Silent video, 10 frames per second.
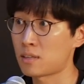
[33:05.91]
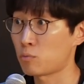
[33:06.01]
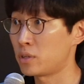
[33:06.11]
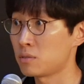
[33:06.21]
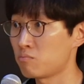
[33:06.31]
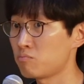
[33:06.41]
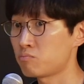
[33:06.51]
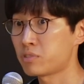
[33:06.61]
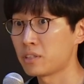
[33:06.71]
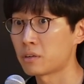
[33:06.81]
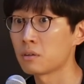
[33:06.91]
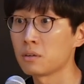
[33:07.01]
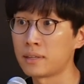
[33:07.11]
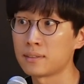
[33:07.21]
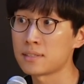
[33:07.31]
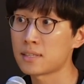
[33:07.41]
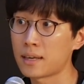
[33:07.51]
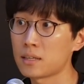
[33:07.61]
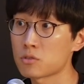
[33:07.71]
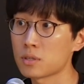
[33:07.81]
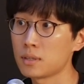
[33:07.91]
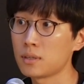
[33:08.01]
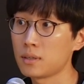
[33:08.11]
that we are pretty early in this stage.